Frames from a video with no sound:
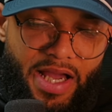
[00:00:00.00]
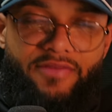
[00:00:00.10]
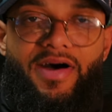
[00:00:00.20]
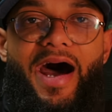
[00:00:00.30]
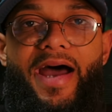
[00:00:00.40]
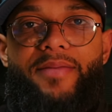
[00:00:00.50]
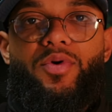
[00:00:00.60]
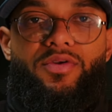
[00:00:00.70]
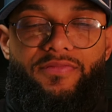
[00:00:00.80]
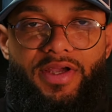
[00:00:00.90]
high
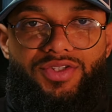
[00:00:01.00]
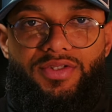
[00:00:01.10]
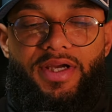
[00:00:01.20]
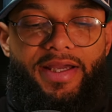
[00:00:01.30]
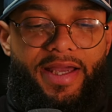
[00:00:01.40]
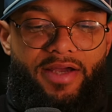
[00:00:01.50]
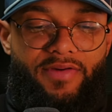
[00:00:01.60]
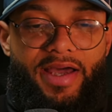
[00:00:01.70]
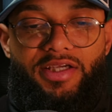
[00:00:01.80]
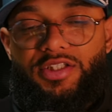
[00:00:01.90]
motivation. I have
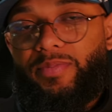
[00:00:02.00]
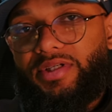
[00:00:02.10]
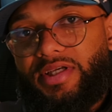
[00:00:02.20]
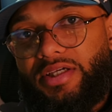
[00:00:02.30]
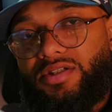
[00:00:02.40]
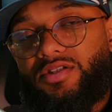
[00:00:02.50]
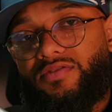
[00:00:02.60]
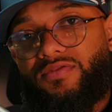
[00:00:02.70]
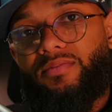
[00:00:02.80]
high expectations for